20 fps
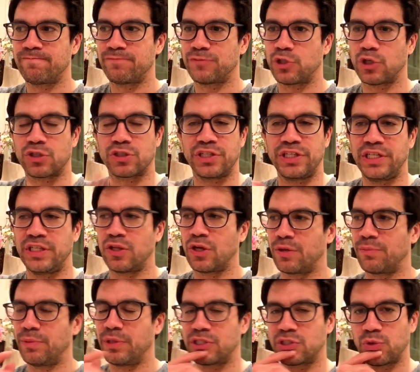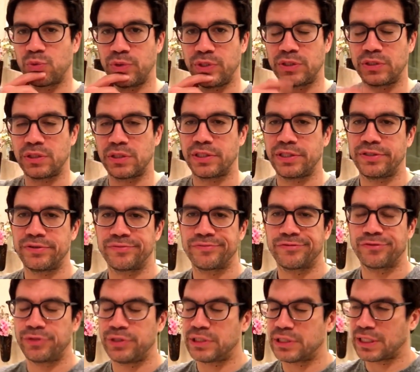Talked to Elon Musk recently.
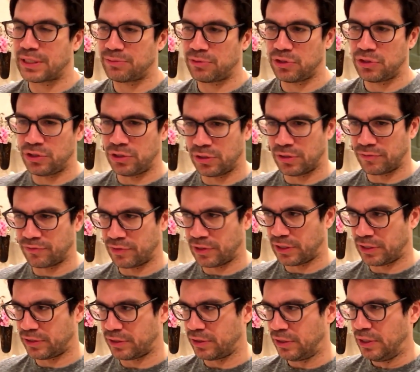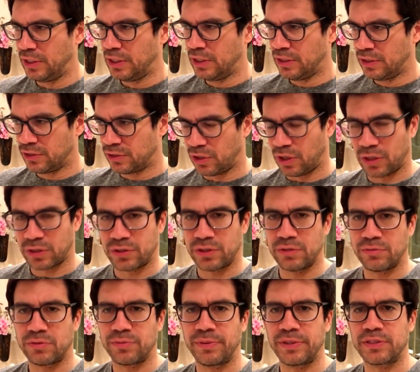3 times this year I've gotten to talk to
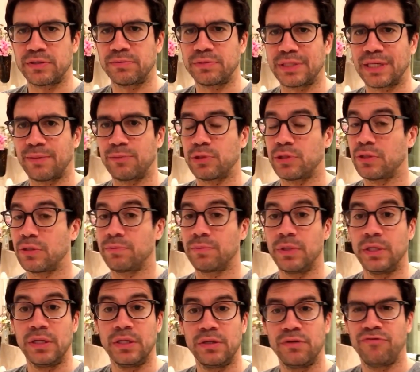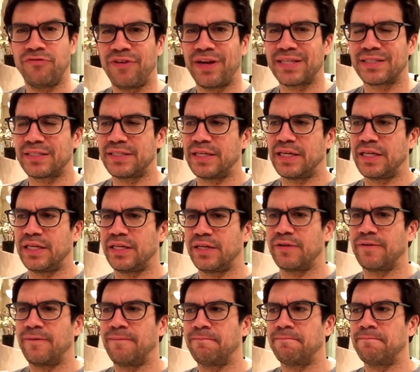him, spend some time with him. Fascinating
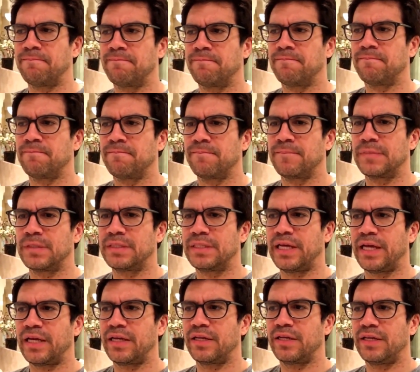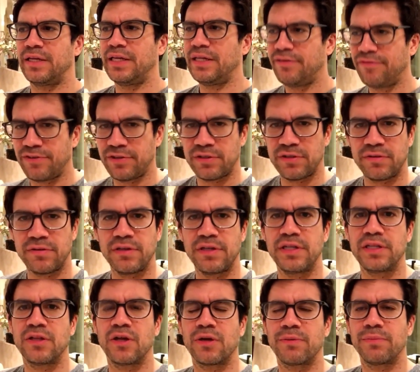that even
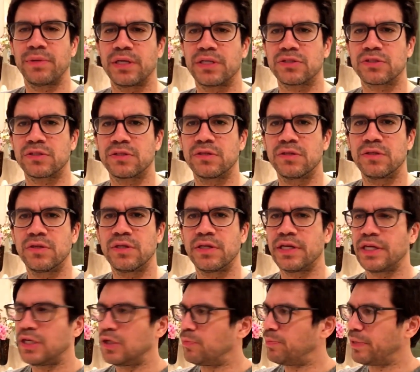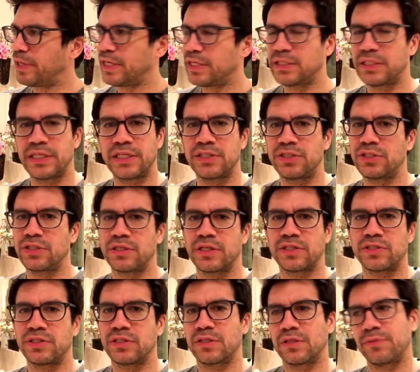Elon Musk, he'll pay attention. I
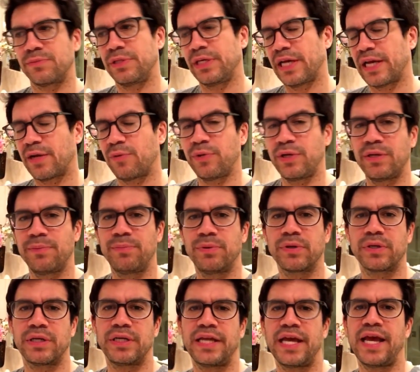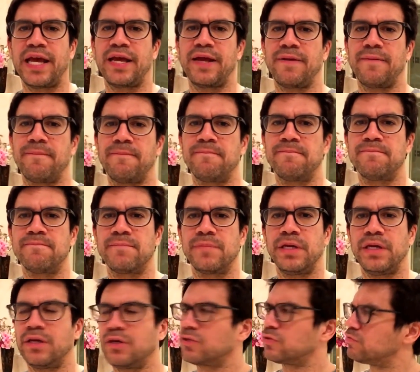tell him, yeah, I read a book a day.
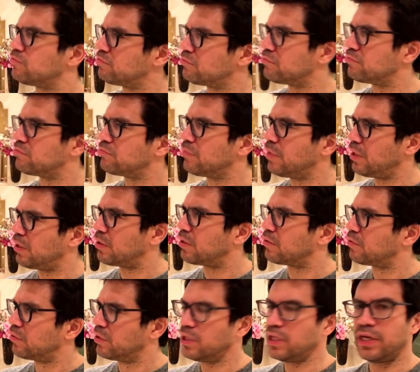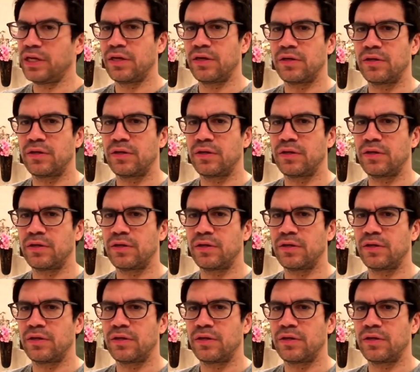He goes, oh, really?